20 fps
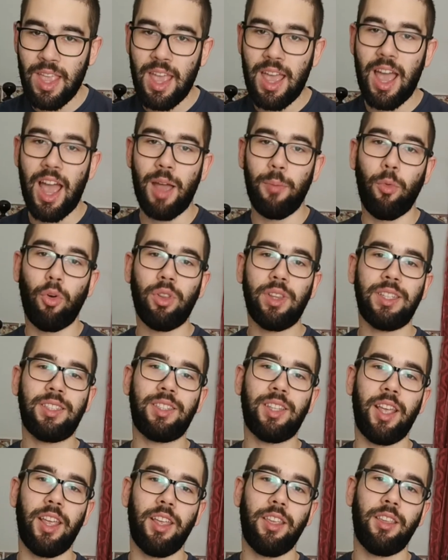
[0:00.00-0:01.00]
I'm only
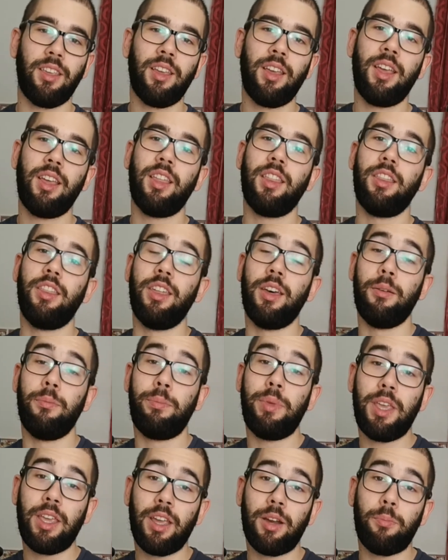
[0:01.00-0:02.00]
saying, the
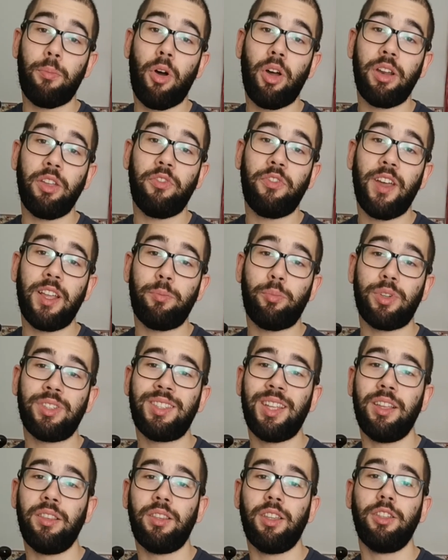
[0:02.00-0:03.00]
bigger body fat
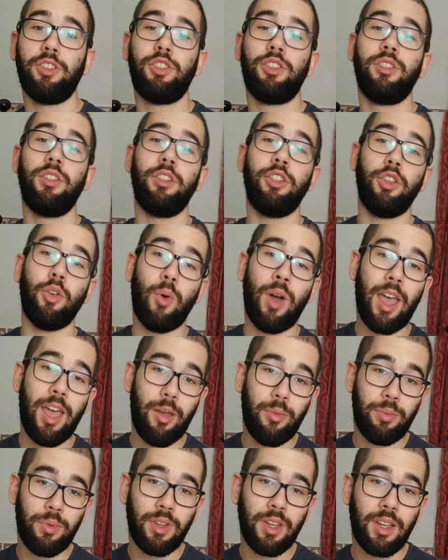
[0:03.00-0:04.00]
percentage you
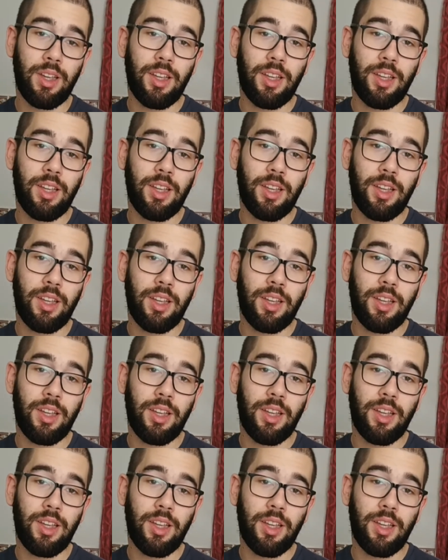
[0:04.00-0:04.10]
have,